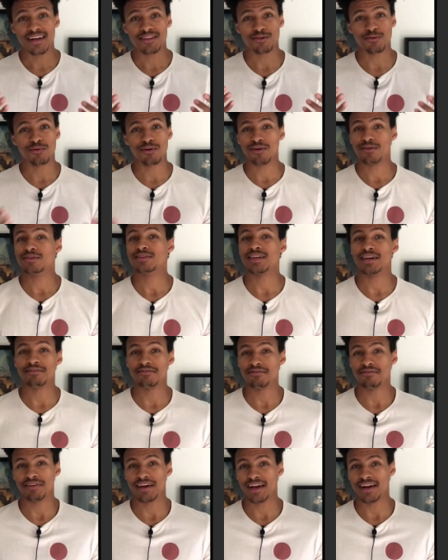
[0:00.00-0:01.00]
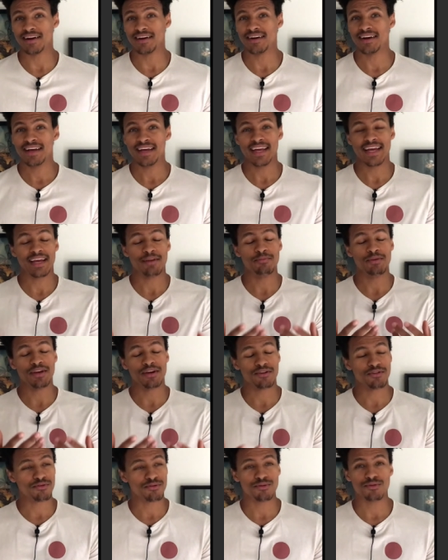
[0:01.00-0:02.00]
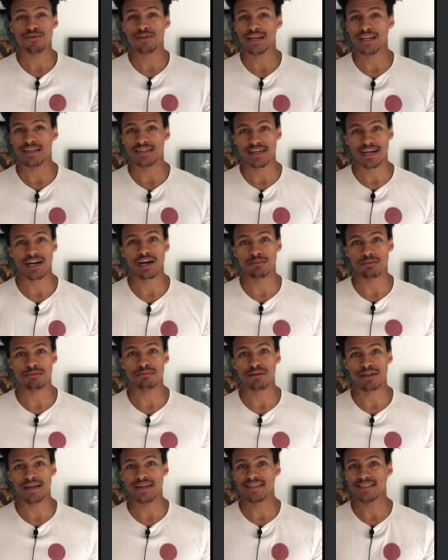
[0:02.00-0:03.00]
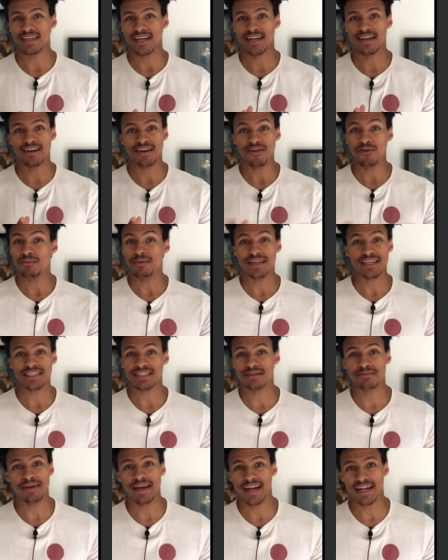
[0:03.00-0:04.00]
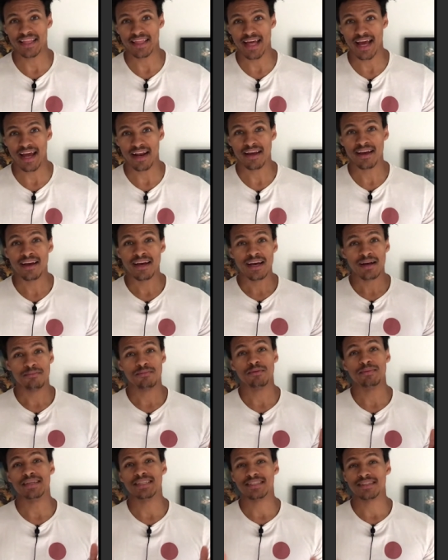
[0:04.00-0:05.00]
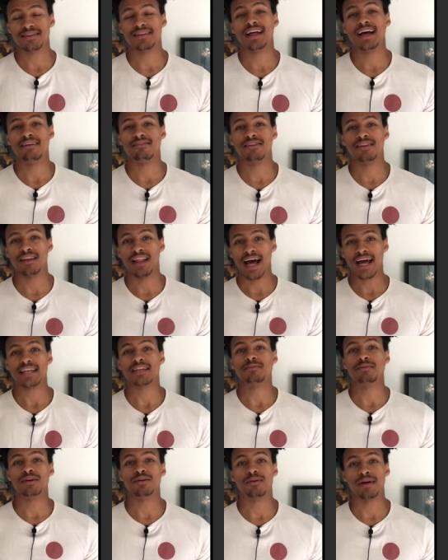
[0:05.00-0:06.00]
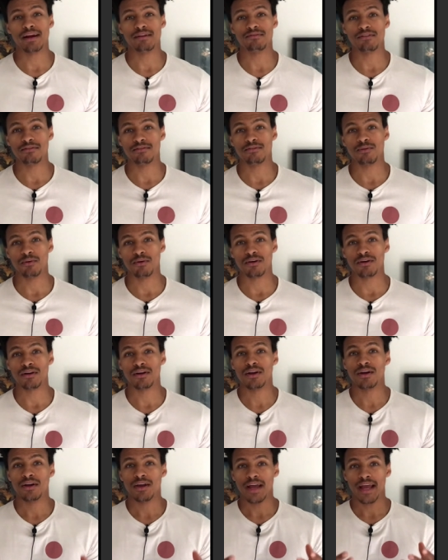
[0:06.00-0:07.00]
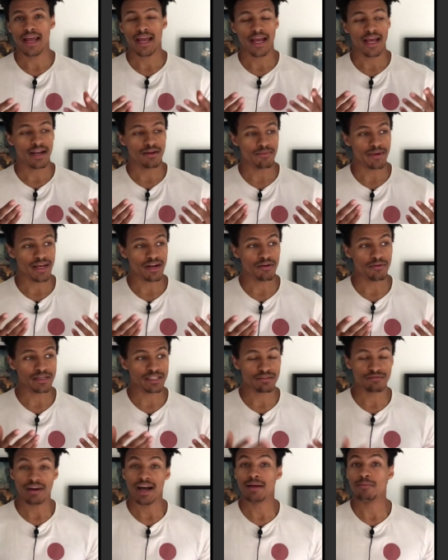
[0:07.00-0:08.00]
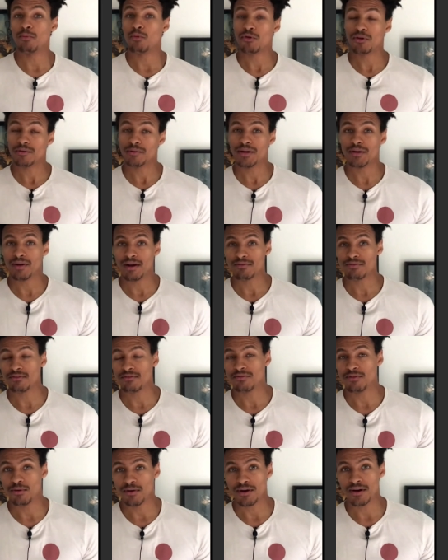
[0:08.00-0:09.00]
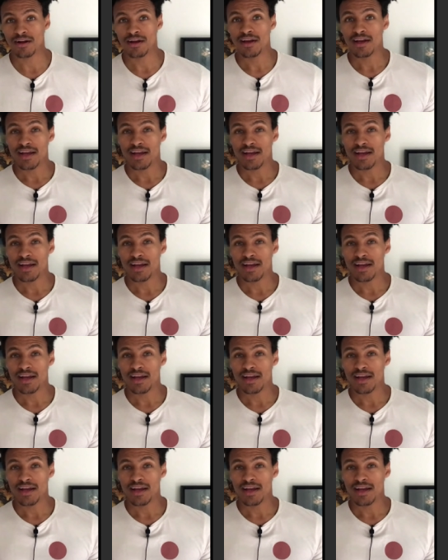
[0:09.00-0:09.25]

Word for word: The world is unfair, it can be a cruel and terrible place, and nobody is debating that, but we still have a lot to be grateful for and we can always find more to be grateful for.